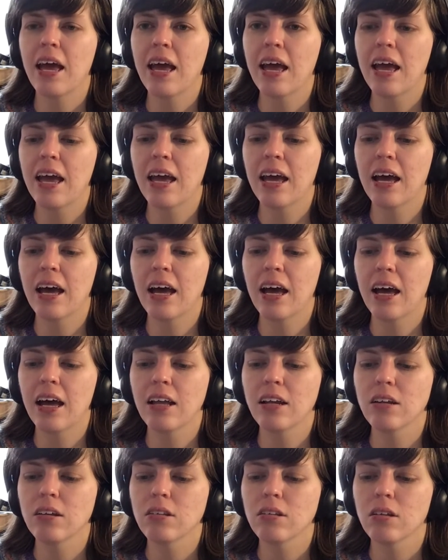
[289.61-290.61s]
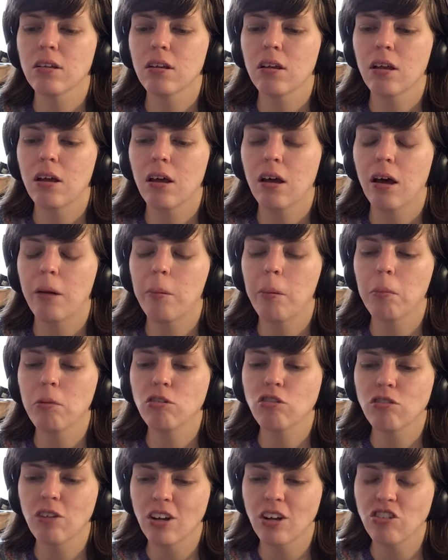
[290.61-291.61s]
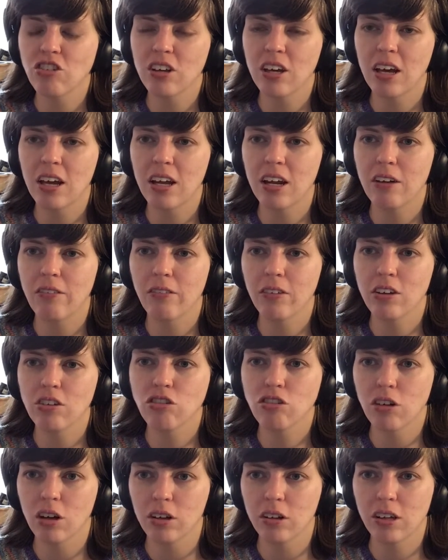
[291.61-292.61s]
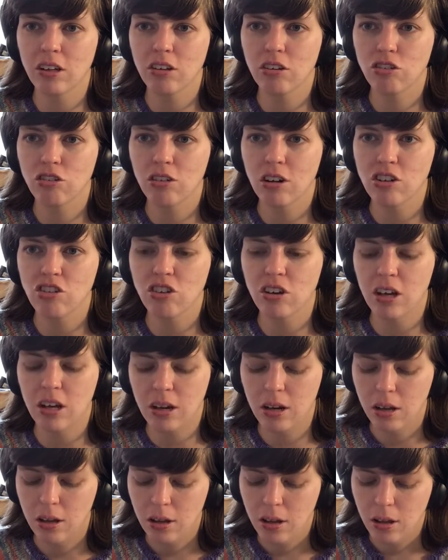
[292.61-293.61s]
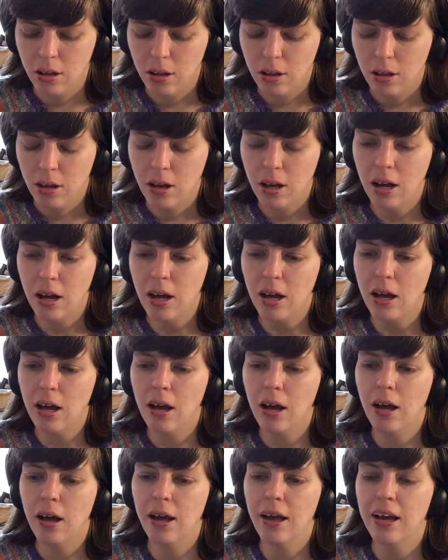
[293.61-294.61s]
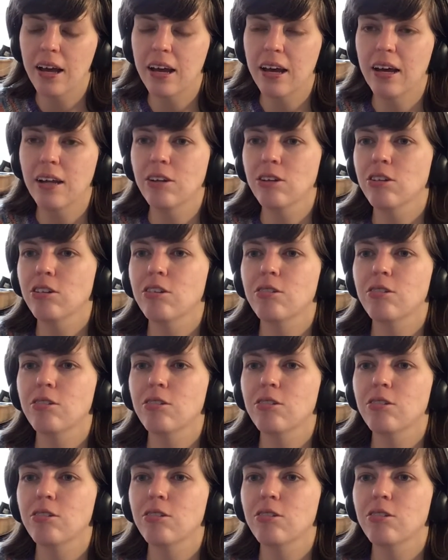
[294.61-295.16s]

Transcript: and I remember stretching it and really struggling to stretch it, and